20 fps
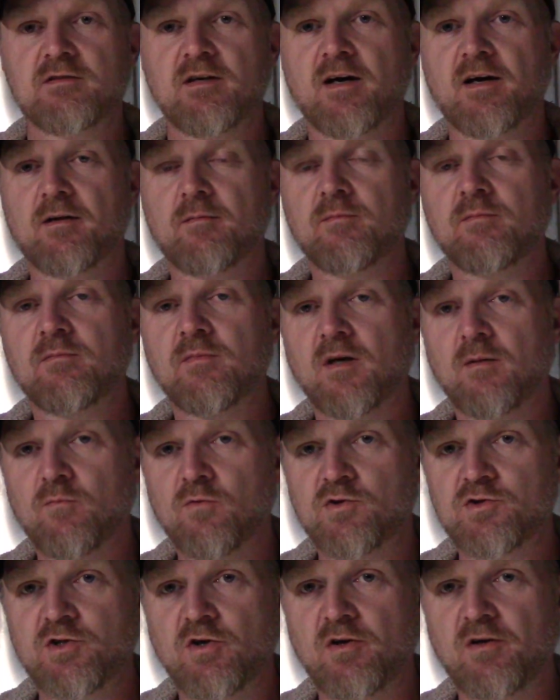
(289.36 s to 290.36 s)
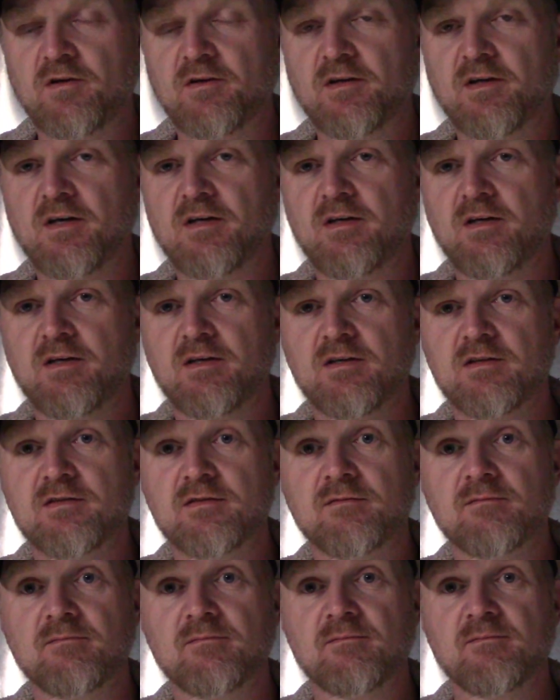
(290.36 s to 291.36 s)
item that I'm going to show you today
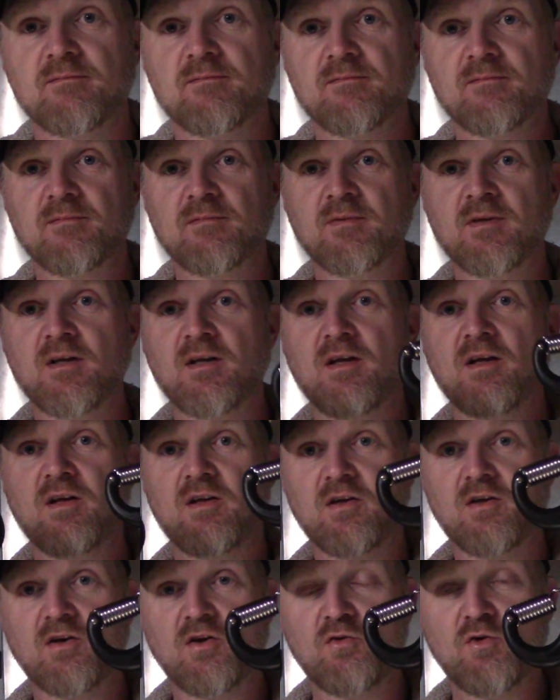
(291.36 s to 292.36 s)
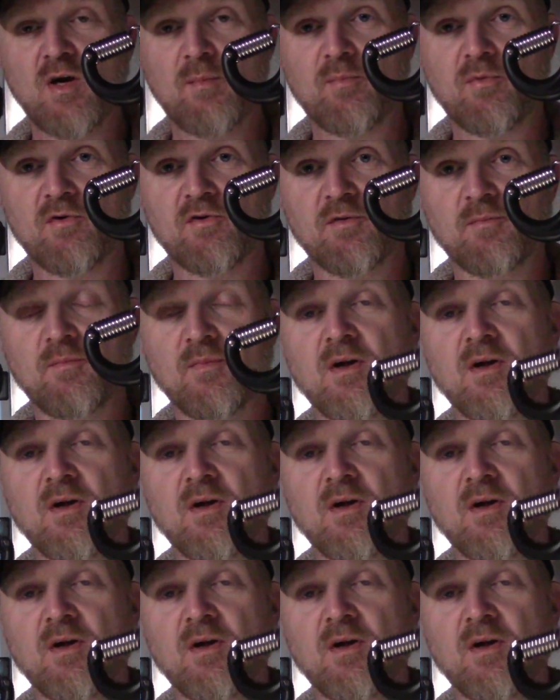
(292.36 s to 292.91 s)
is grippers.